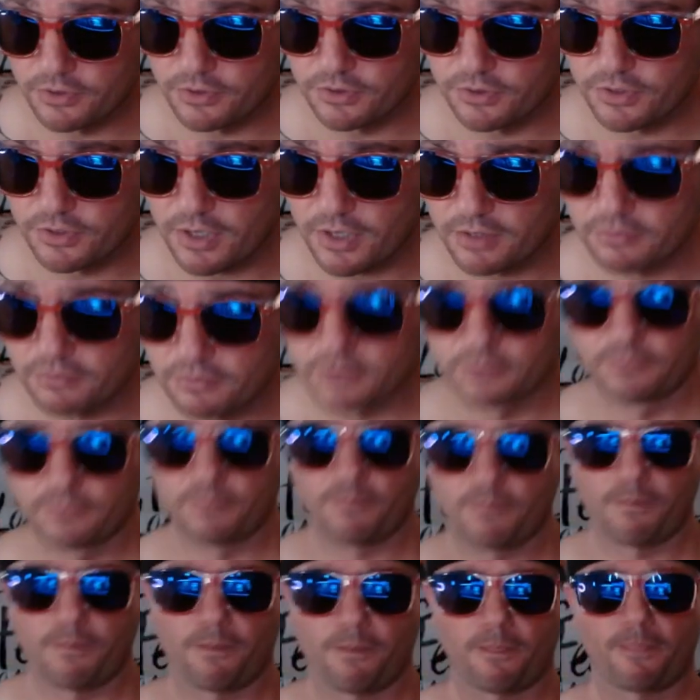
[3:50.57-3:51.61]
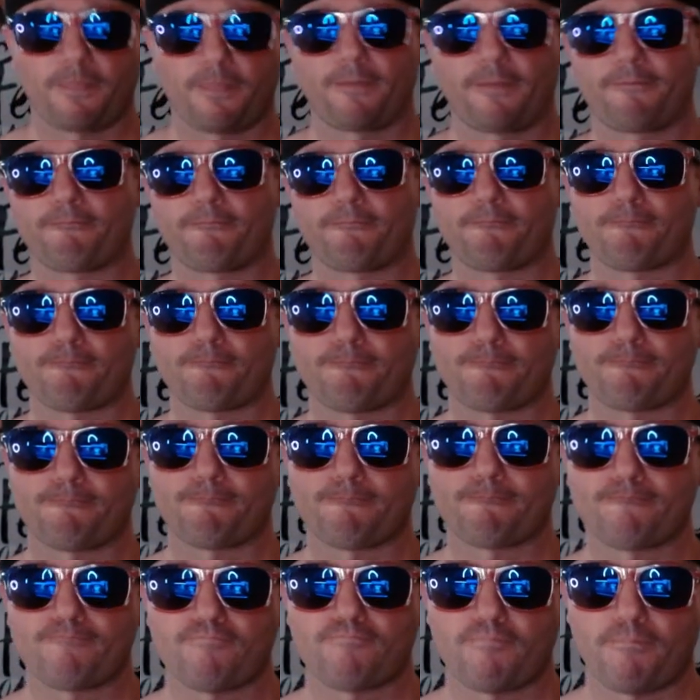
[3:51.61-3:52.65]
for the right time to reveal to the
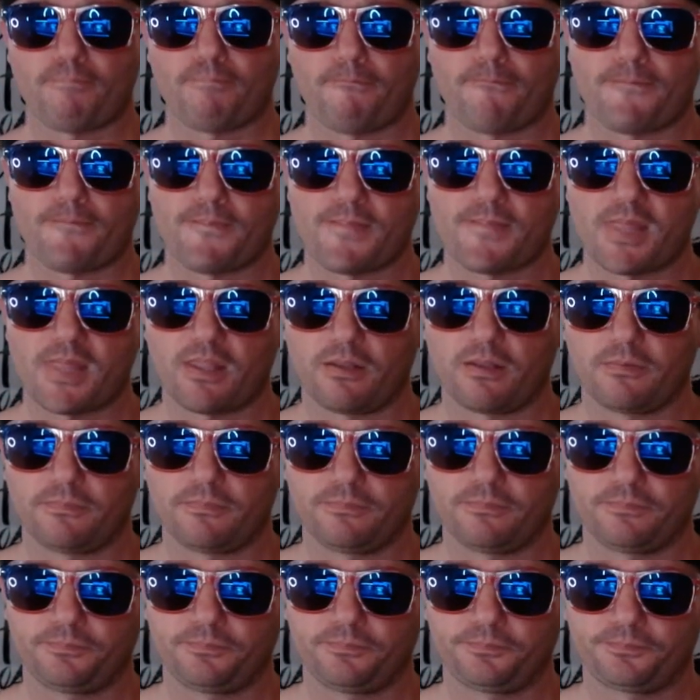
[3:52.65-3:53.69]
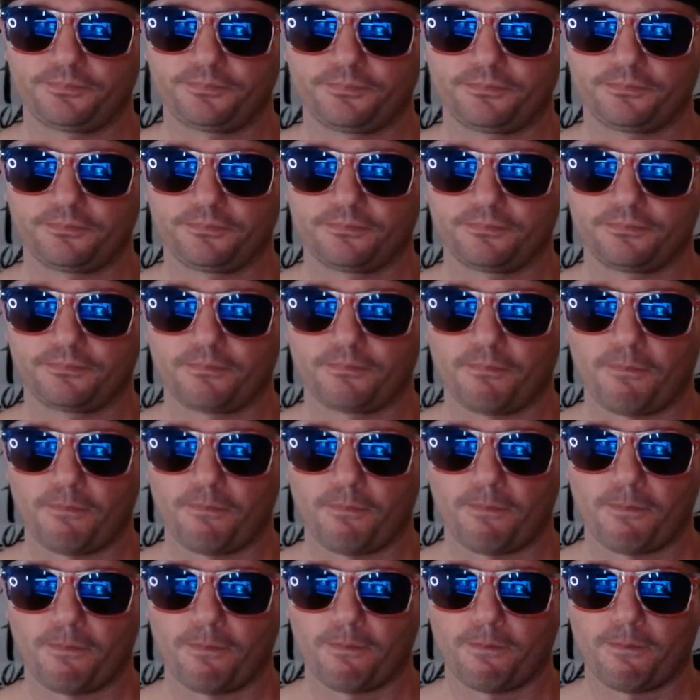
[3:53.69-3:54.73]
universe who I truly am,
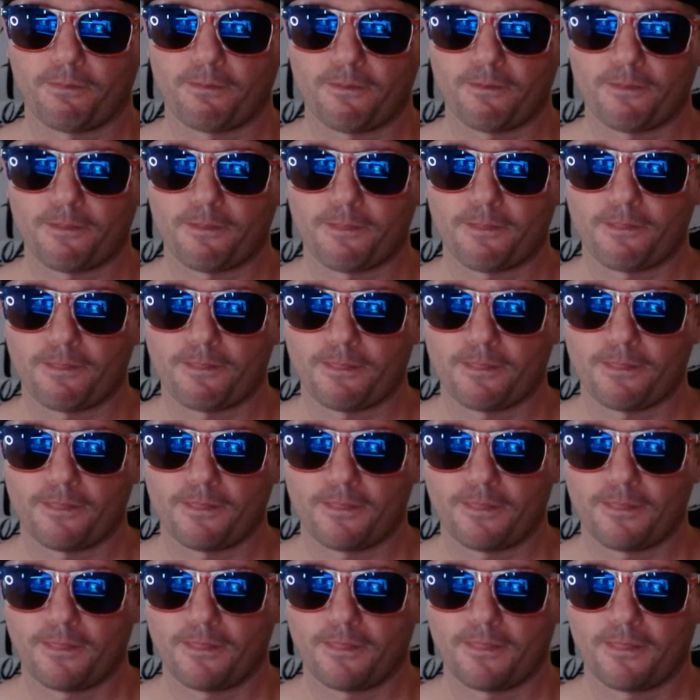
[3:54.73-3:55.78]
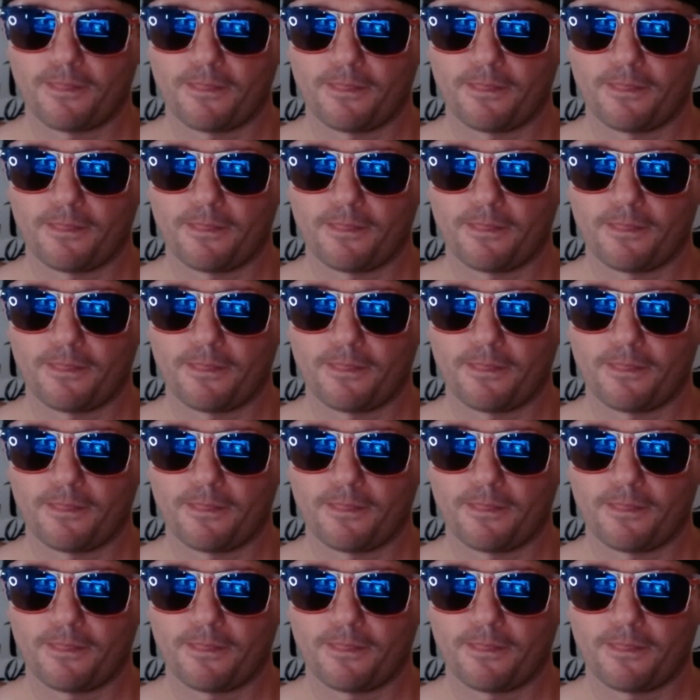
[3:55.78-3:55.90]
Lady Gaga.